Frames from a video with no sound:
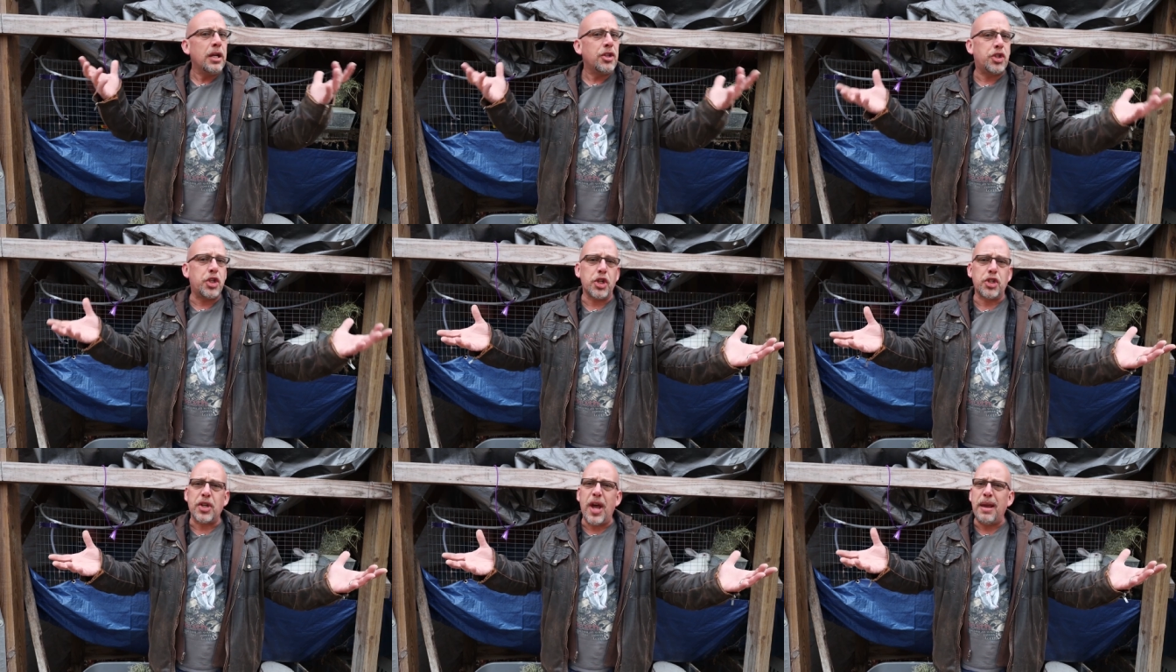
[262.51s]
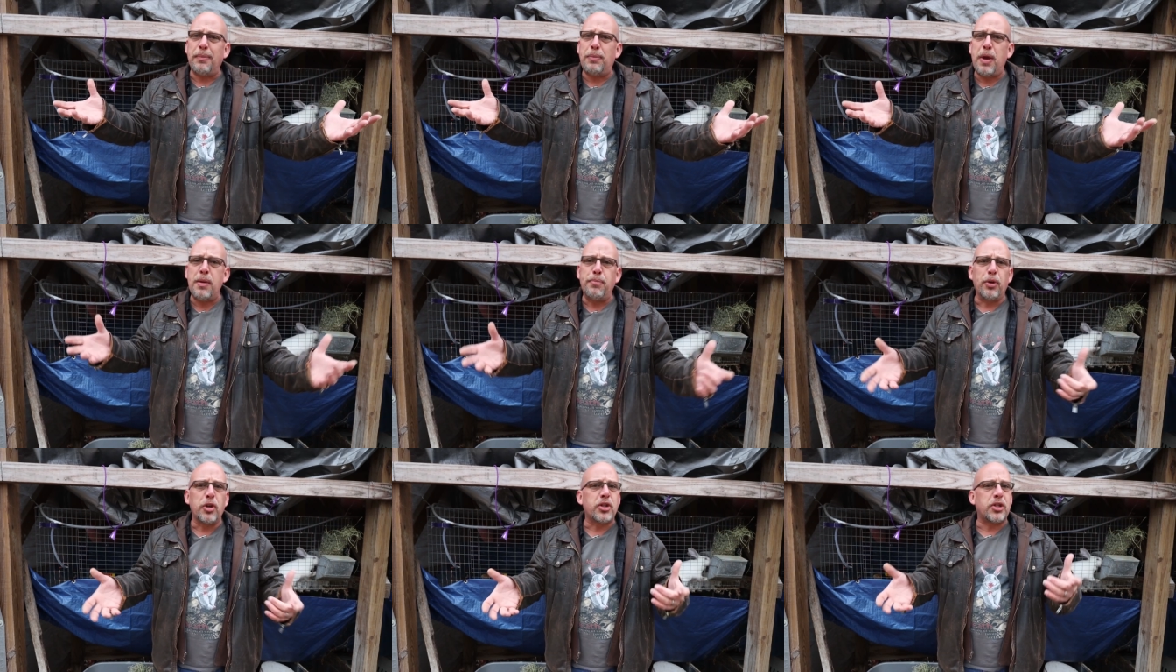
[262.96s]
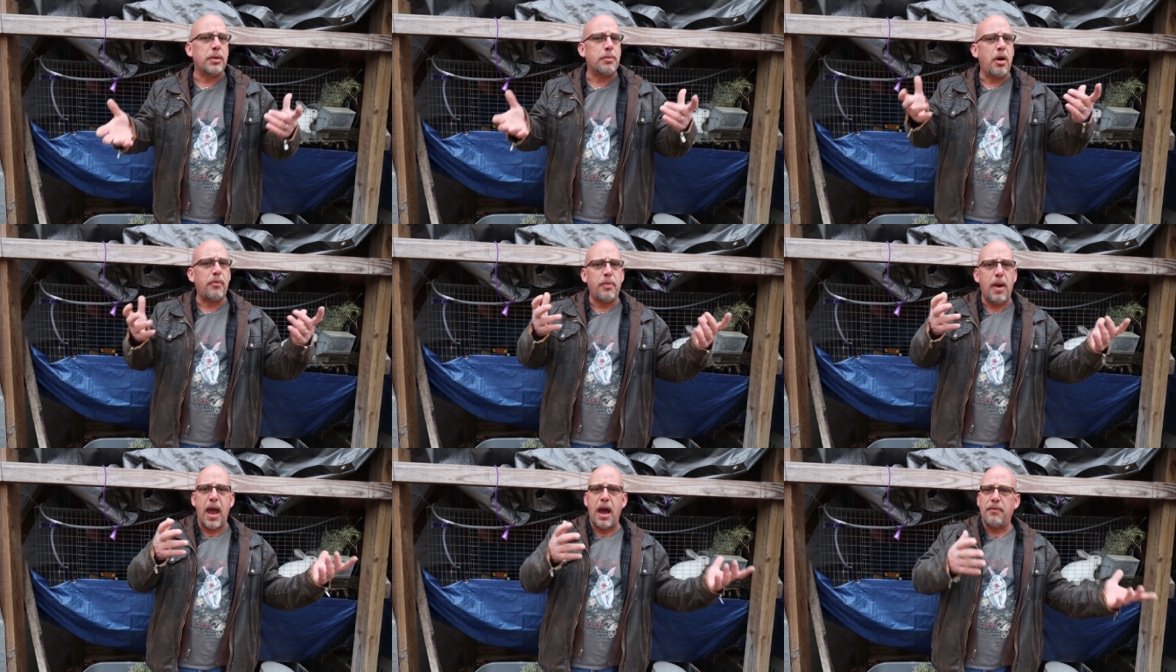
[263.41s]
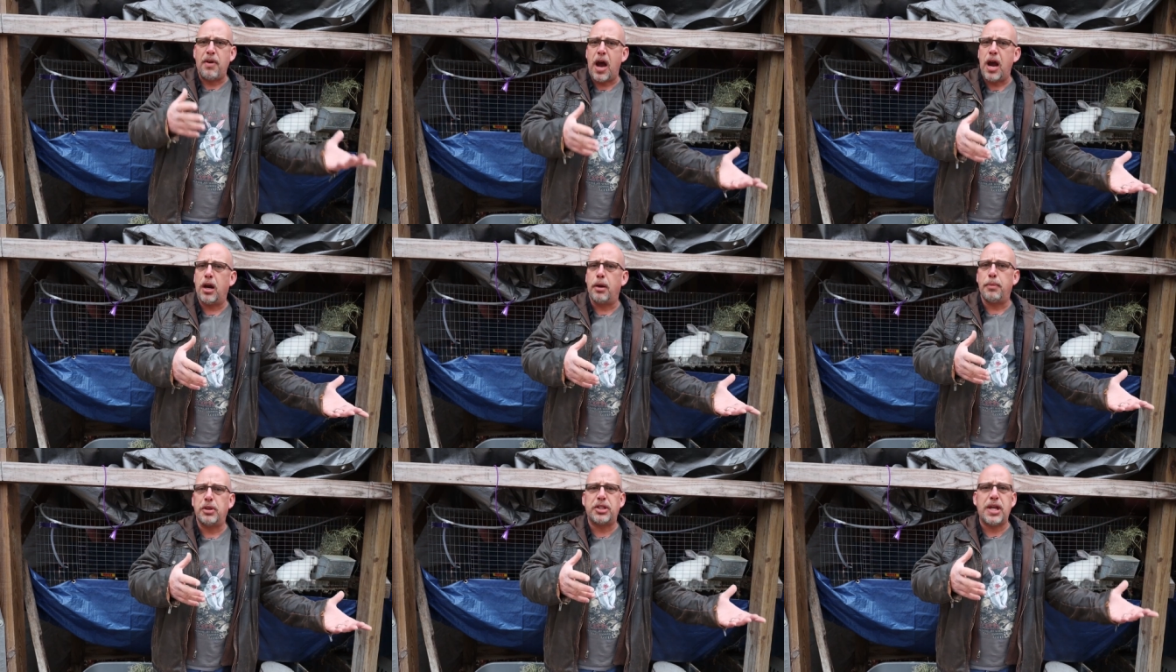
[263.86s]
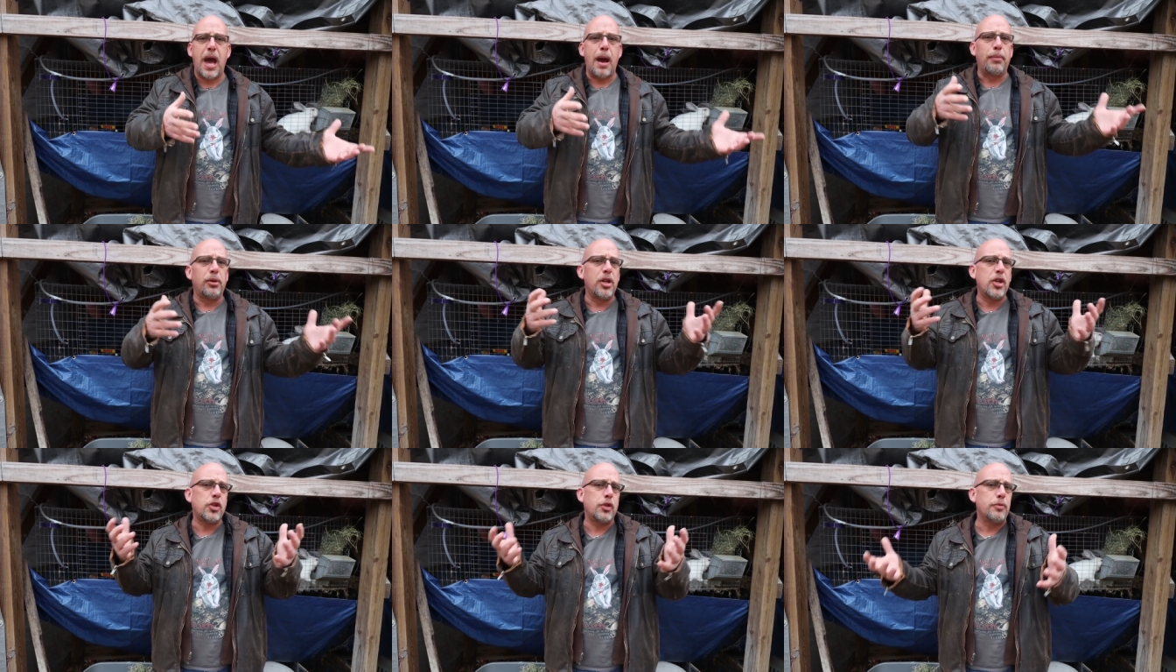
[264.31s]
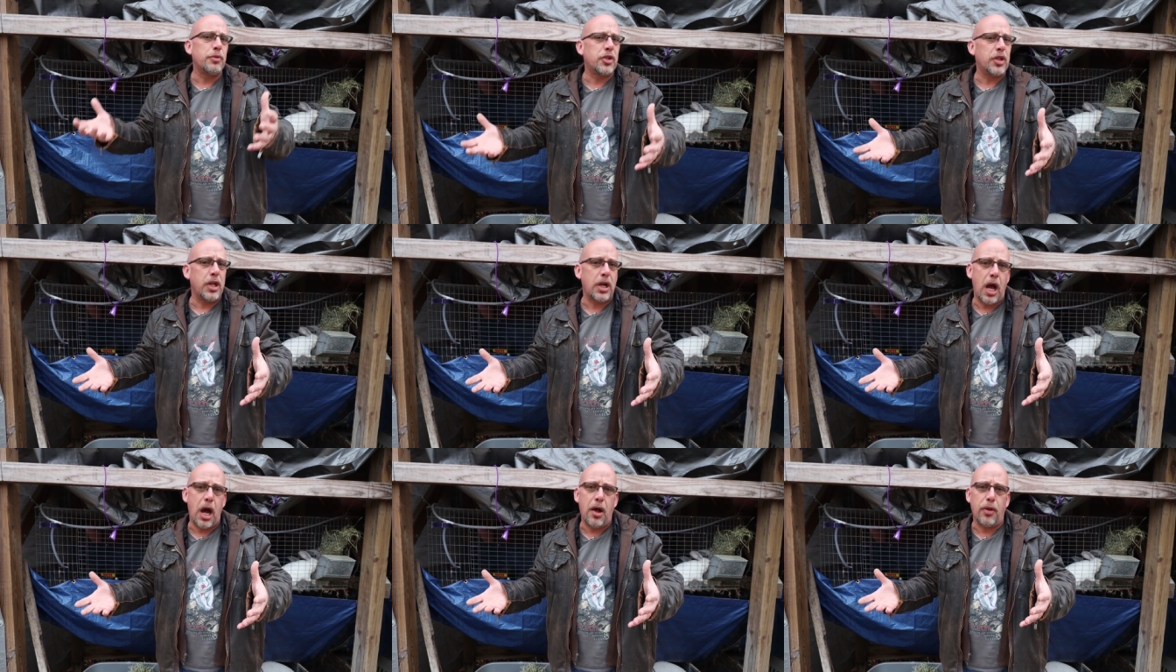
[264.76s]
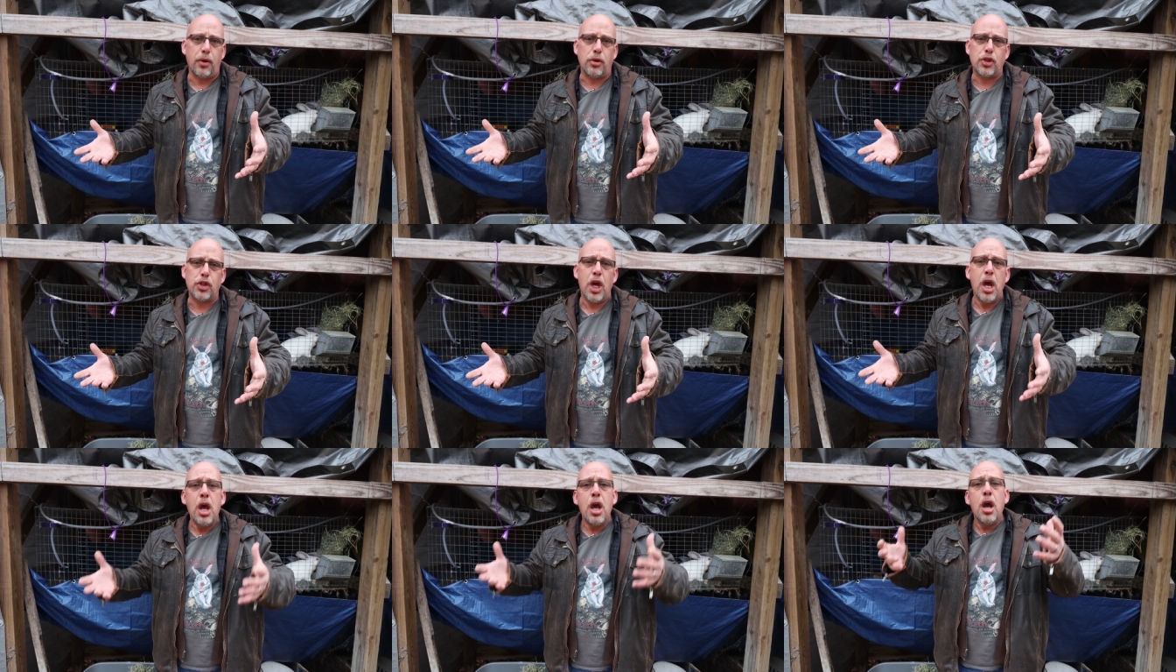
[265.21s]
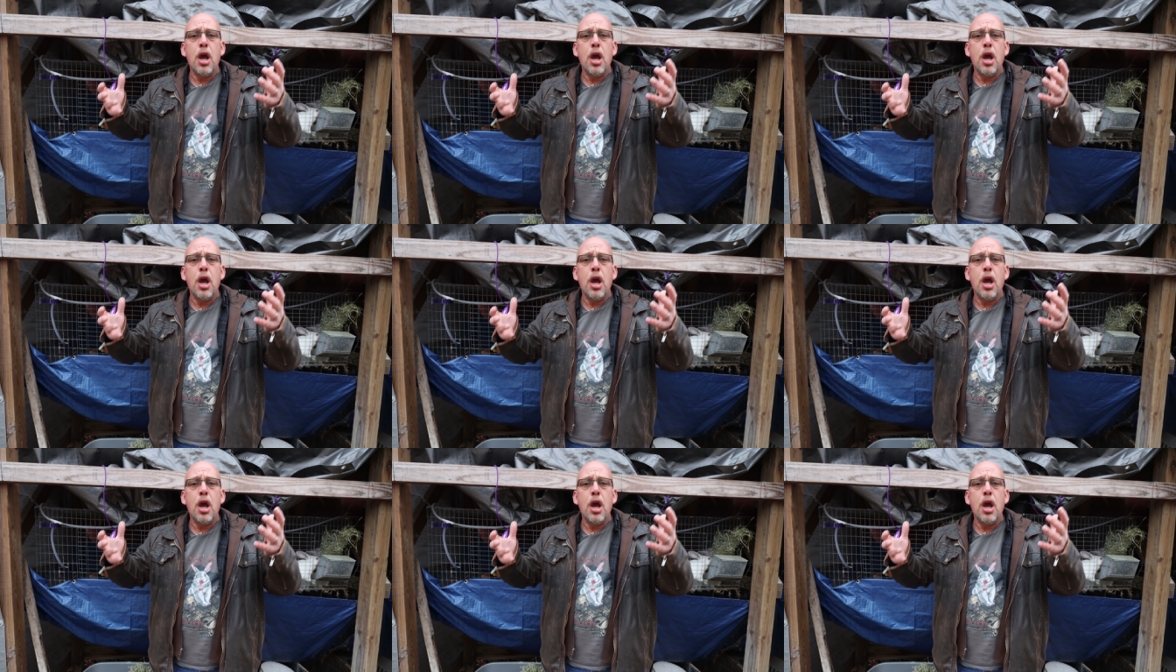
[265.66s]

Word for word: Just like people, some of them have higher metabolisms than others.